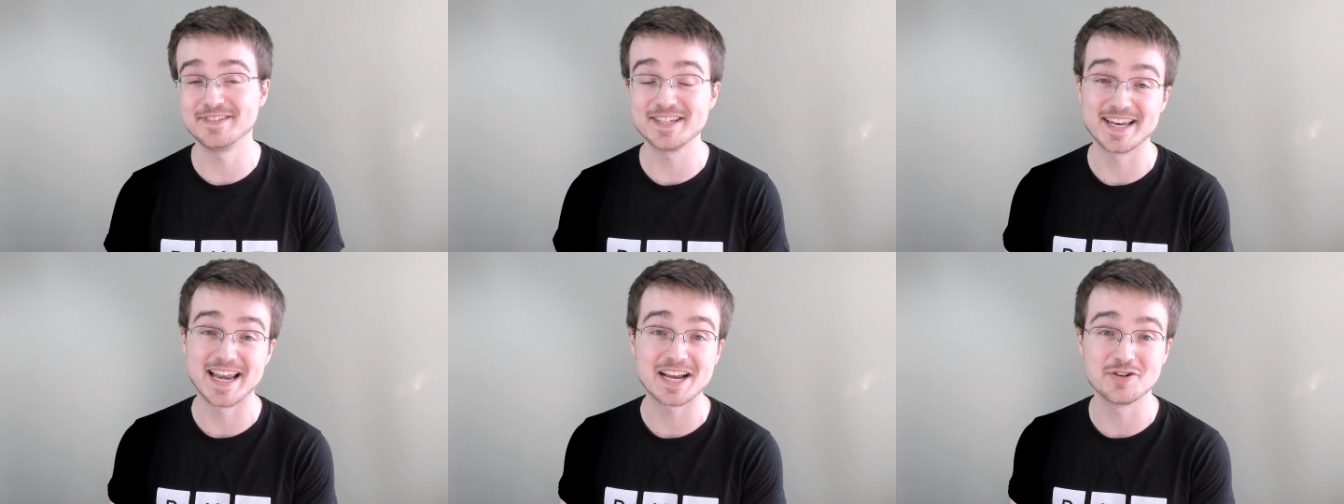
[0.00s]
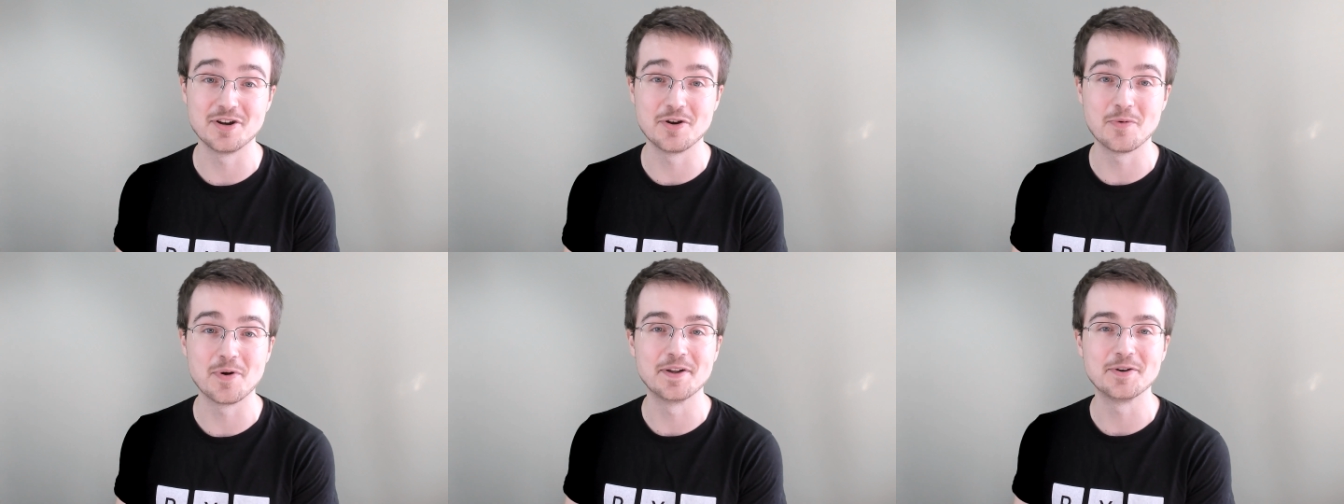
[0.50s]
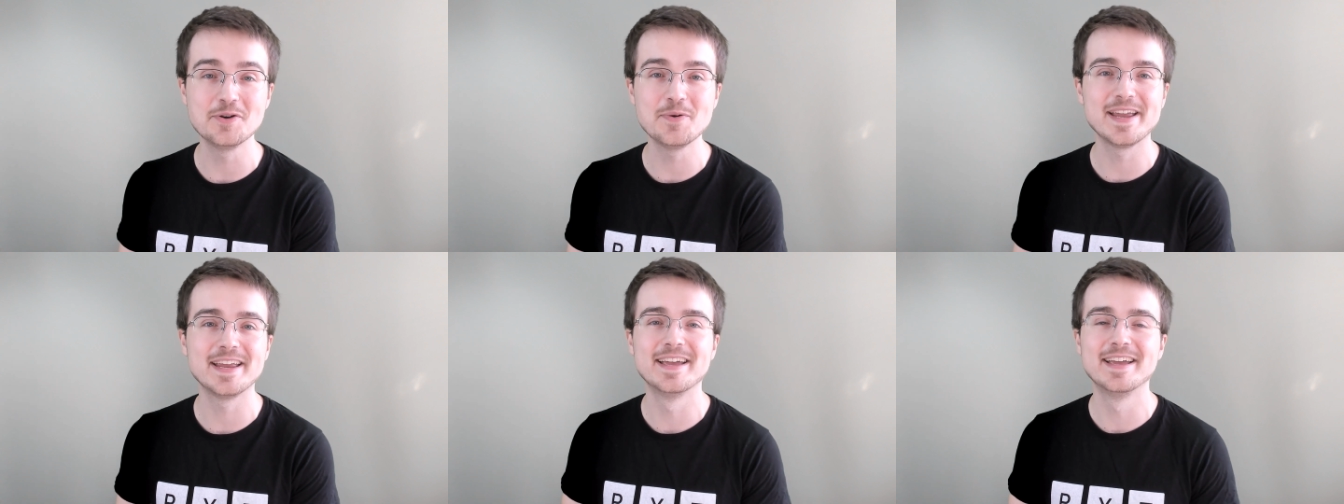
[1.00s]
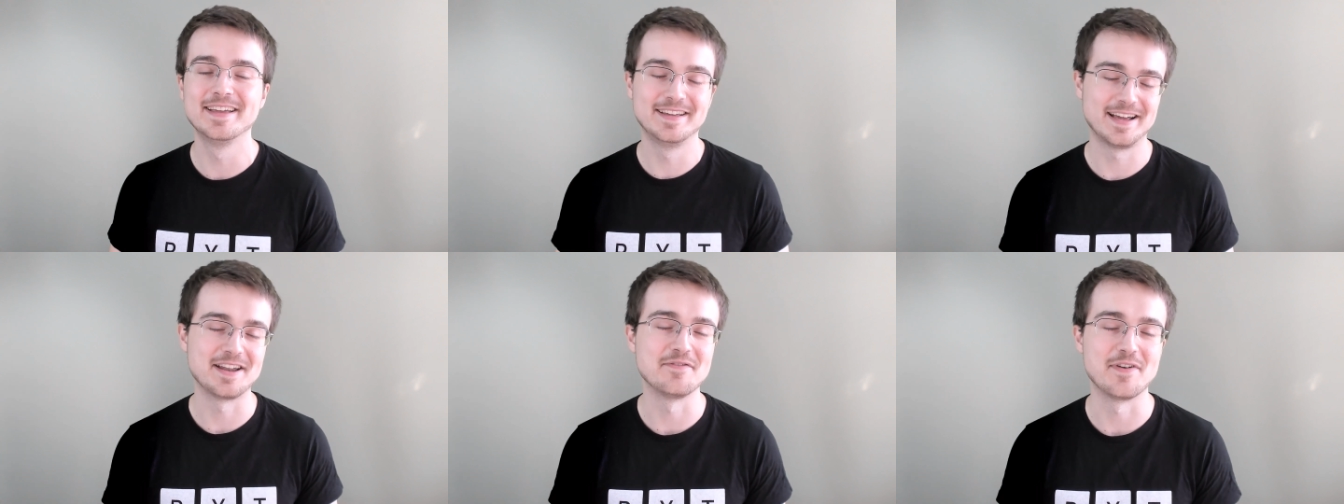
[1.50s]
doesn't actually know what they're doing,
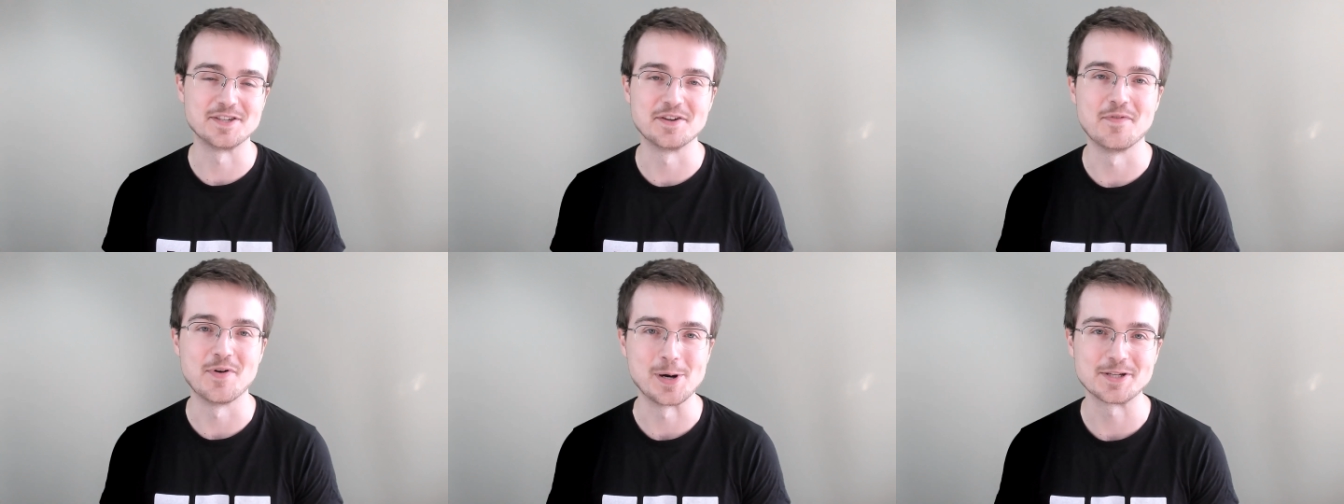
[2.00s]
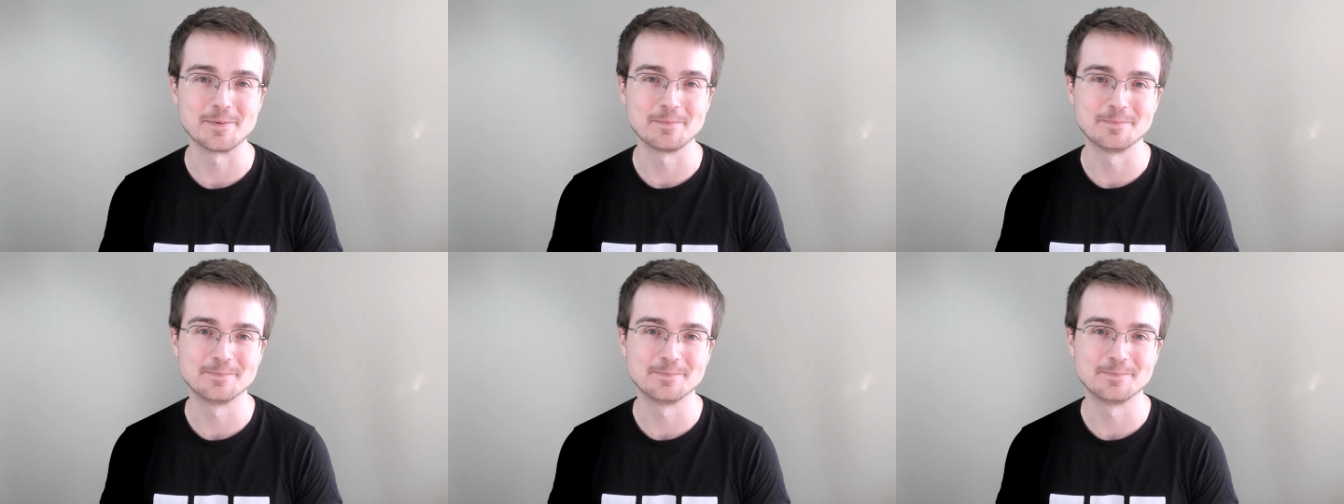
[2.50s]
and vice versa.